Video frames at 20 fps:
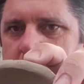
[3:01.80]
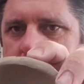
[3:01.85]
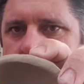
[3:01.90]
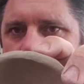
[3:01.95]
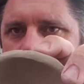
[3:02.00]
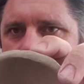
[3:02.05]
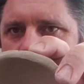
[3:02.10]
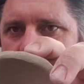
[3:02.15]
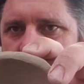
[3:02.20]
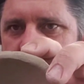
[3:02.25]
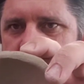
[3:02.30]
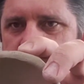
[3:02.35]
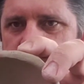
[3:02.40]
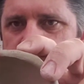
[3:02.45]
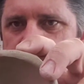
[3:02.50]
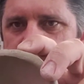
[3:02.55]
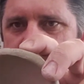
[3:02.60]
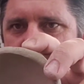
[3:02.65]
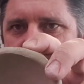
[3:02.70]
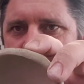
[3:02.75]
and you just
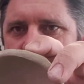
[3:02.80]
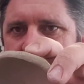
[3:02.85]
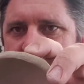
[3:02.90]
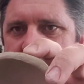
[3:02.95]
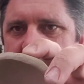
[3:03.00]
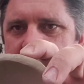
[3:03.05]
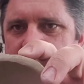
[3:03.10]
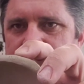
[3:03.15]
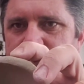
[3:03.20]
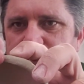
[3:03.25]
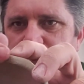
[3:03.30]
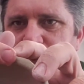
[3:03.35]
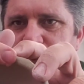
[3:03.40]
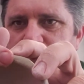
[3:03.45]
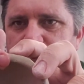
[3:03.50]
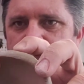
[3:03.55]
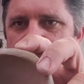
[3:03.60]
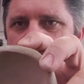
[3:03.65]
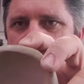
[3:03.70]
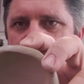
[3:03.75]
want to add a little bit of
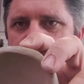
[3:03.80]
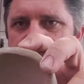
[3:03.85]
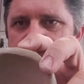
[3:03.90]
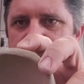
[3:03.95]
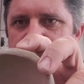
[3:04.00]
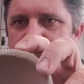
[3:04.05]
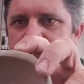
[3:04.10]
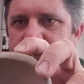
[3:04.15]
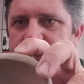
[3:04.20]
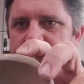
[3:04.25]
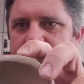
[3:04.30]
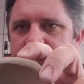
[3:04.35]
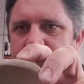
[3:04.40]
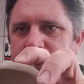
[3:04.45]
water to it.